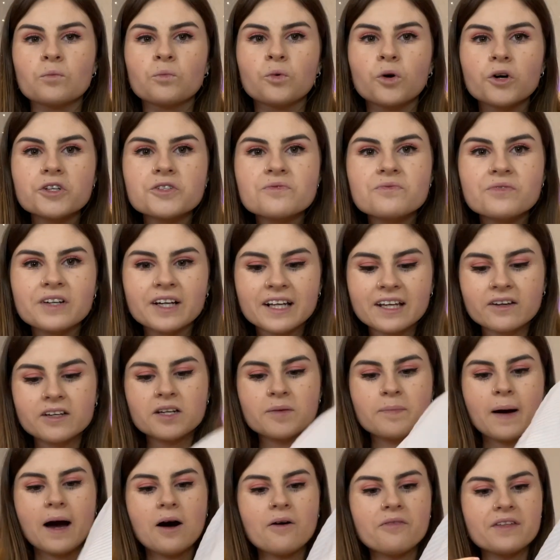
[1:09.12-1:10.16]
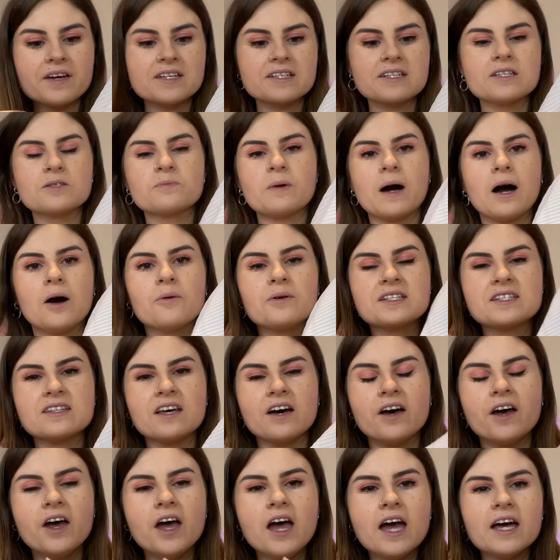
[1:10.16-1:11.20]
What's really good about this as well is
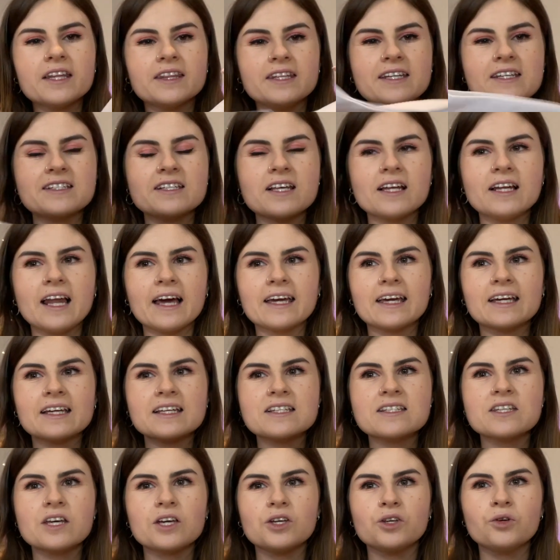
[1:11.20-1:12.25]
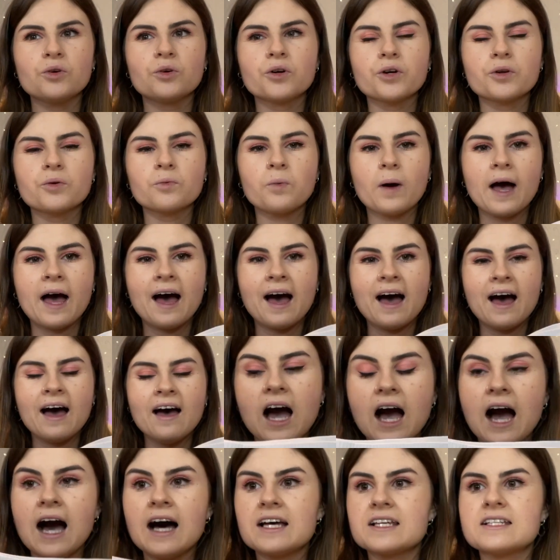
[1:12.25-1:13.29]
that these are leggings that you could wear
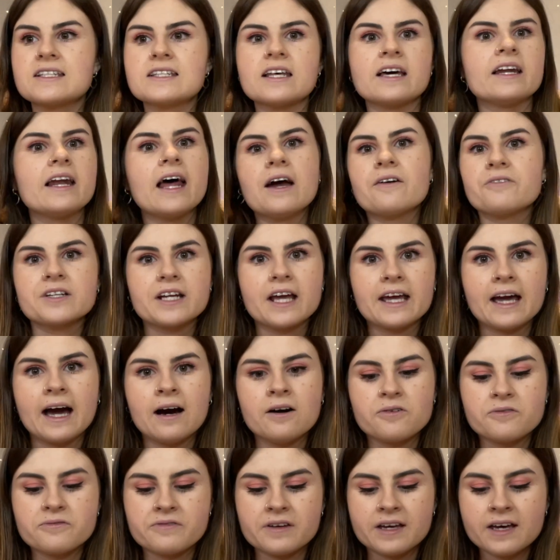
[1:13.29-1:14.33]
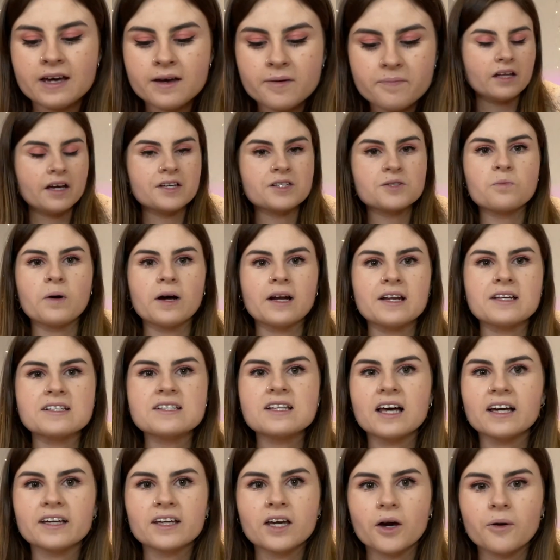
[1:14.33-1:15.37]
as an everyday outfit, as well as
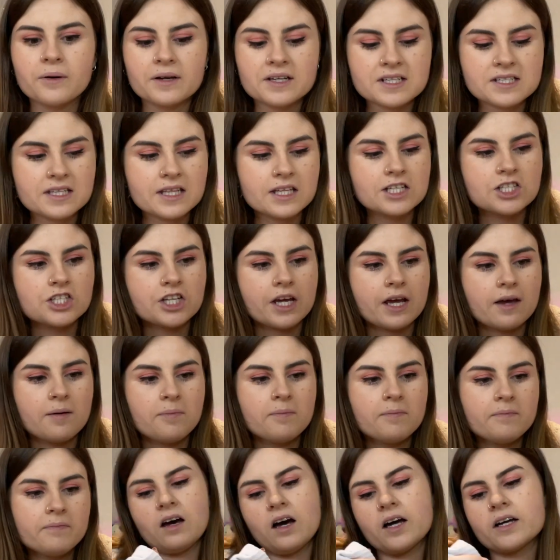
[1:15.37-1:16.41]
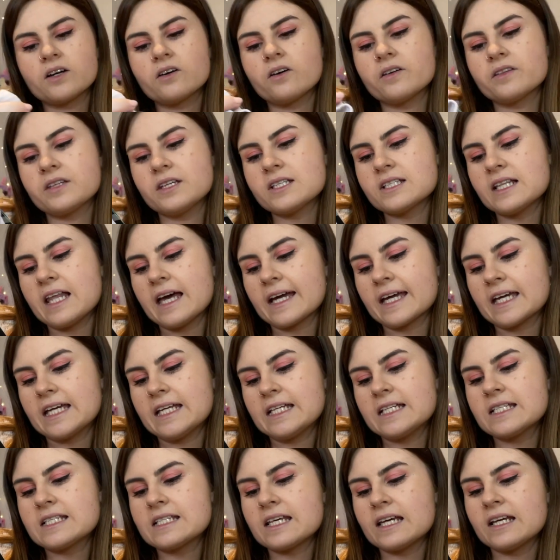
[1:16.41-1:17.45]
like going to the gym. I got these
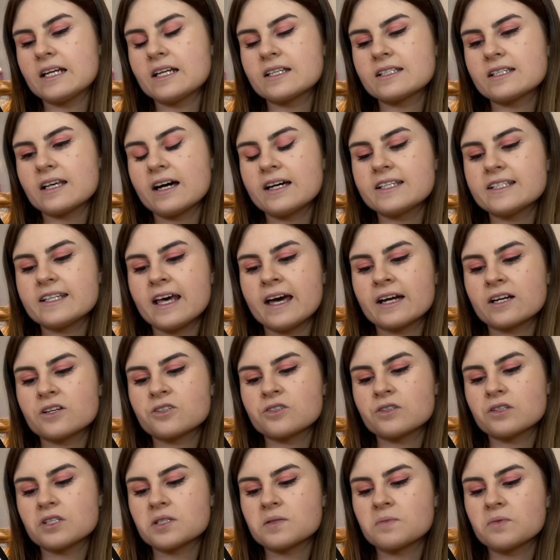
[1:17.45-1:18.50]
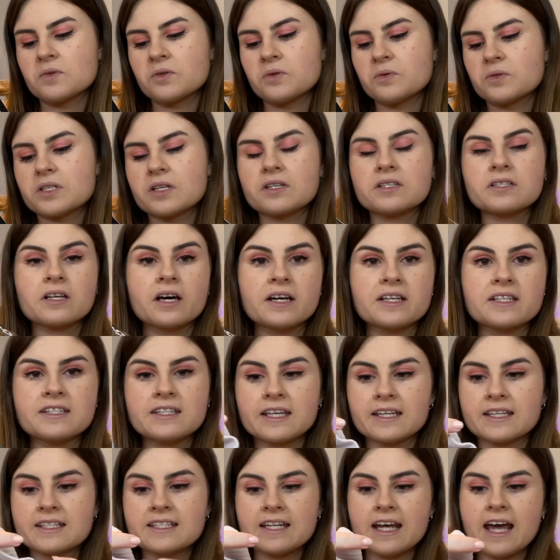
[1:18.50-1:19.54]
leggings in a size extra small, so size
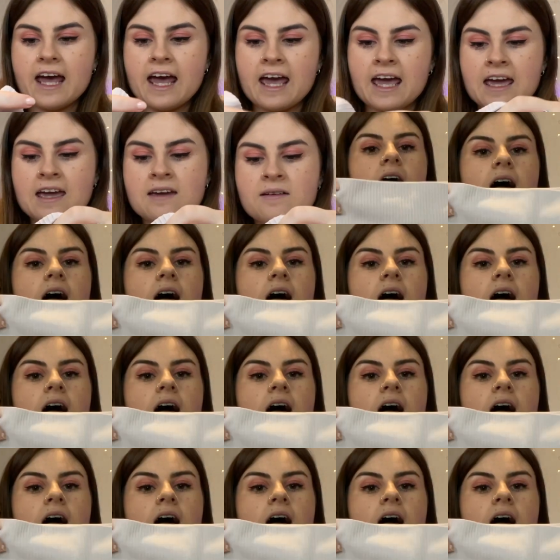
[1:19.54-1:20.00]
6 to 8,